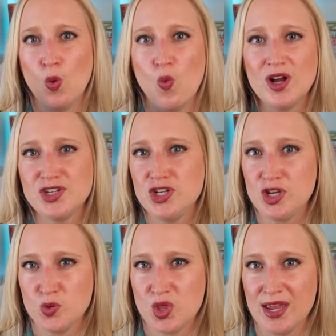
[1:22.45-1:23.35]
what do
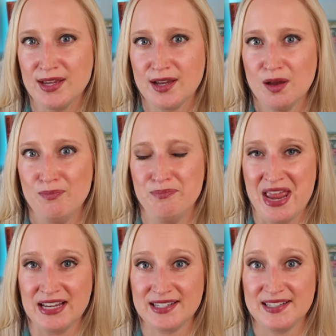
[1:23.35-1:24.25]
you think
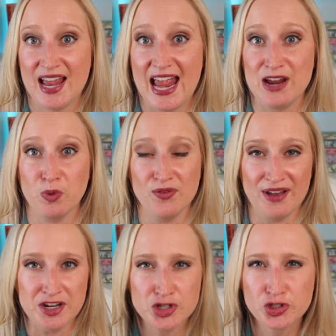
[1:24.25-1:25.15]
makes a
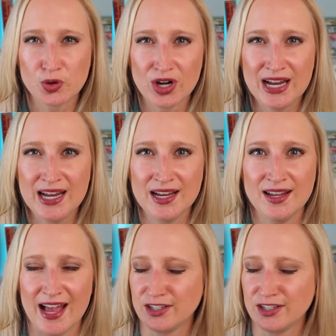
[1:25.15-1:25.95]
revenge story